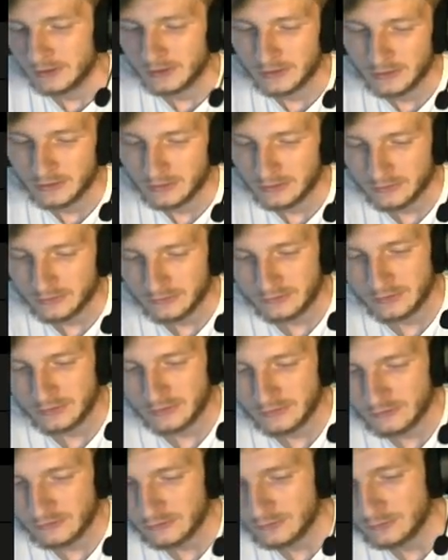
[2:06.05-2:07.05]
you know,
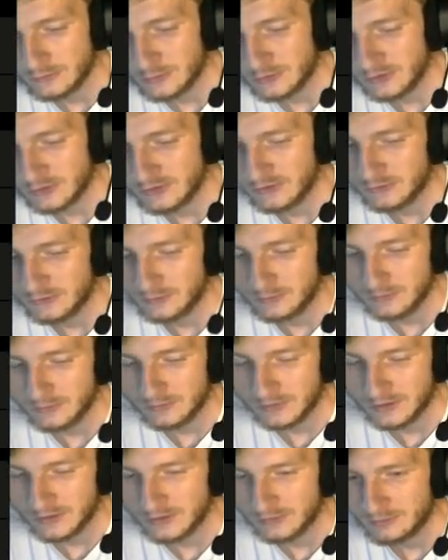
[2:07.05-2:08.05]
consumerism
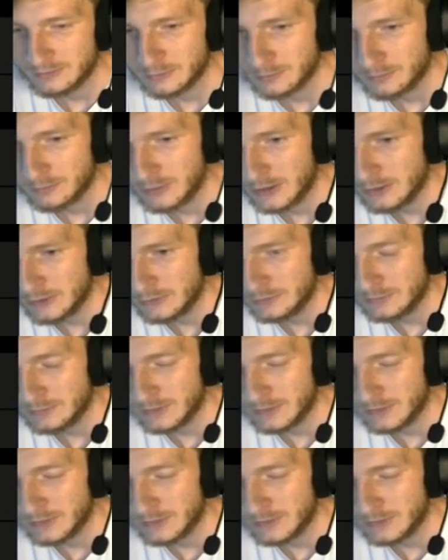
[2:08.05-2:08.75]
is propelled